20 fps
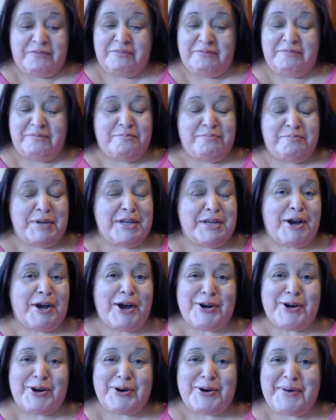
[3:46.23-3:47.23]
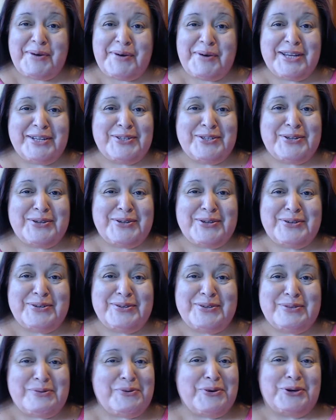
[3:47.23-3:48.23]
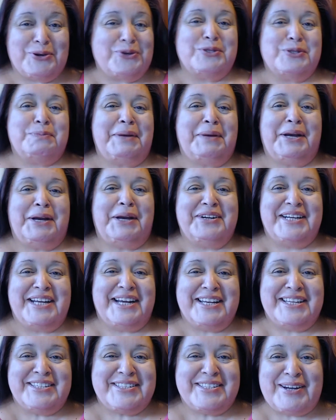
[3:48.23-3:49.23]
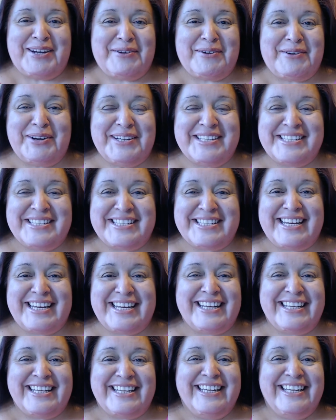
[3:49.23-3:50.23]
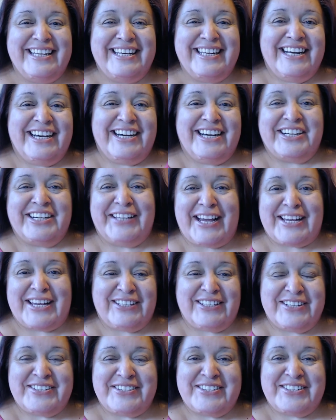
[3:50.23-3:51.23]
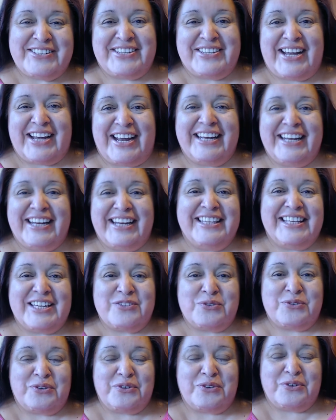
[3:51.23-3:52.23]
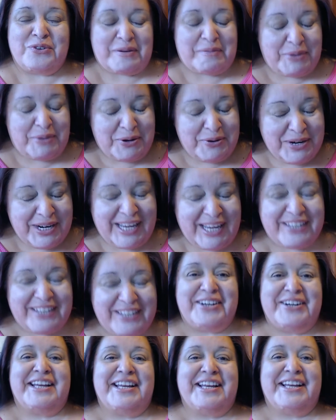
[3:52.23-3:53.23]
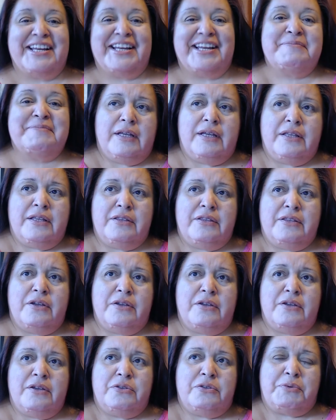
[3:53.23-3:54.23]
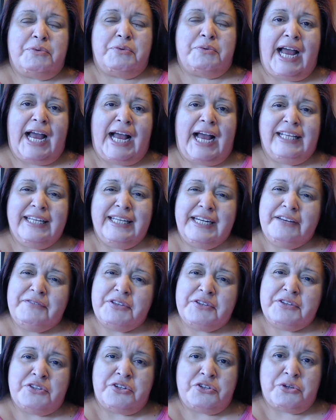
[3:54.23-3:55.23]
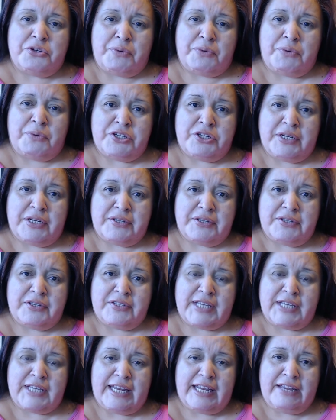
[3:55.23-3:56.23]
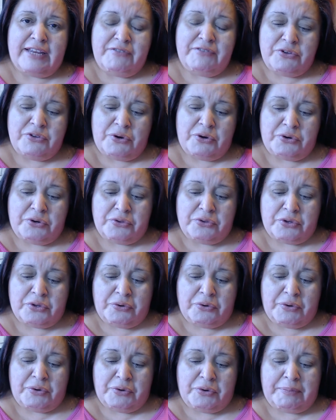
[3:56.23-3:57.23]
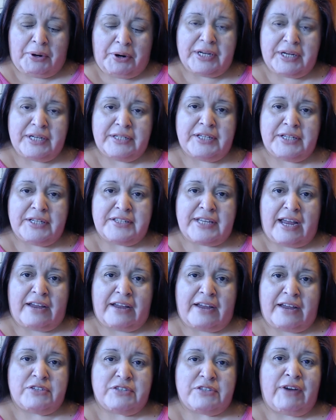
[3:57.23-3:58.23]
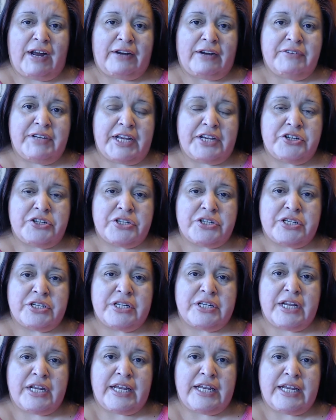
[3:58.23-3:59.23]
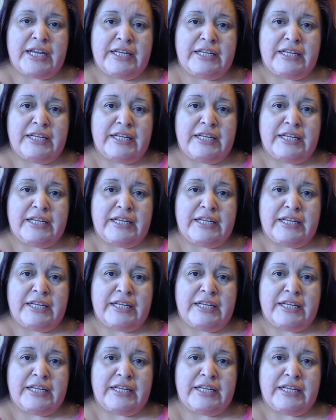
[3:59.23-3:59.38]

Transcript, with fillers: been on our way to the workers' paradise that I want to see and a classless society and that sort of thing. But we're not there yet. The reality of the situation is is that even though the Green Party does have its foundation in